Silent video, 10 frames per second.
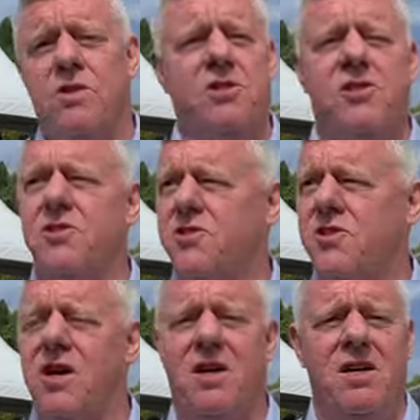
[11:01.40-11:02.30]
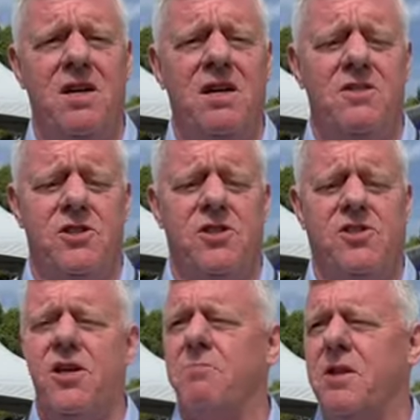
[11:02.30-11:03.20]
this
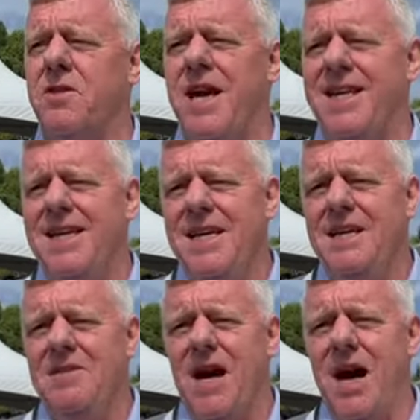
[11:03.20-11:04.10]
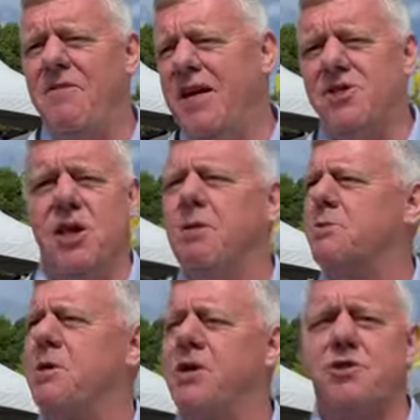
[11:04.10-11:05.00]
is something that I've had some
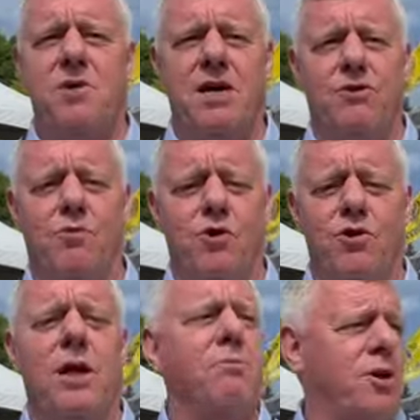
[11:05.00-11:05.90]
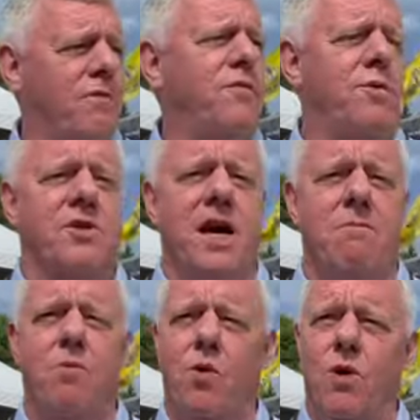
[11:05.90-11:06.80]
experience around the world. I'm looking forward to
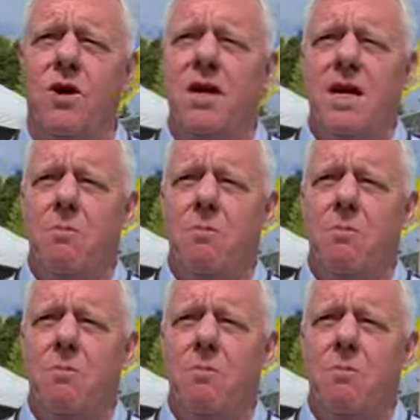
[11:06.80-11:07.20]
have more.